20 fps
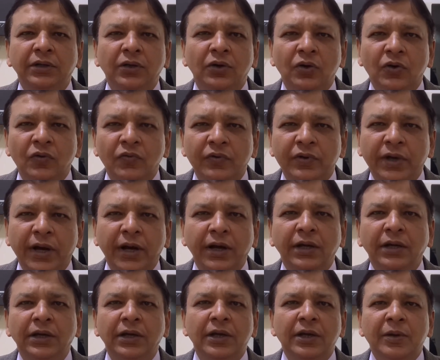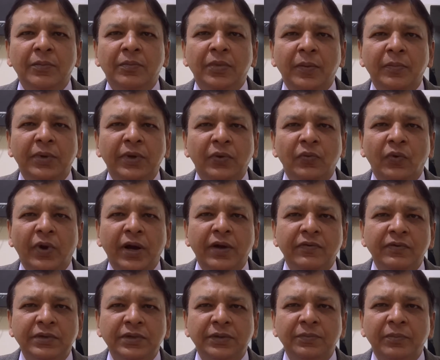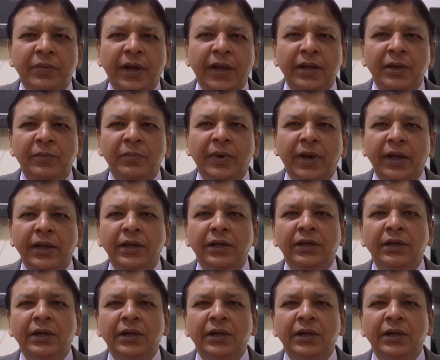override public void visit bike.